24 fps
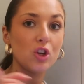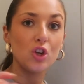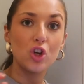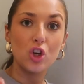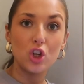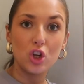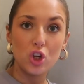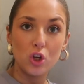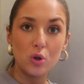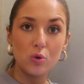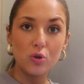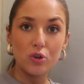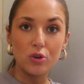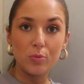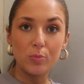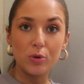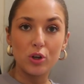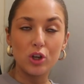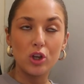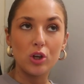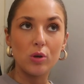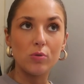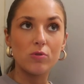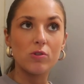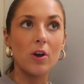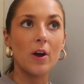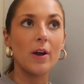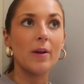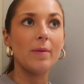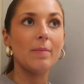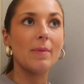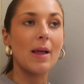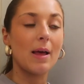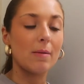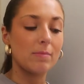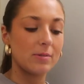Cue some cute
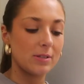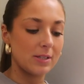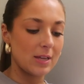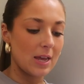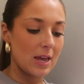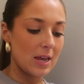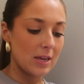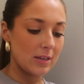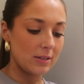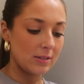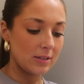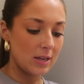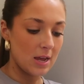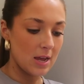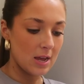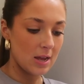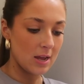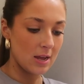time lapses.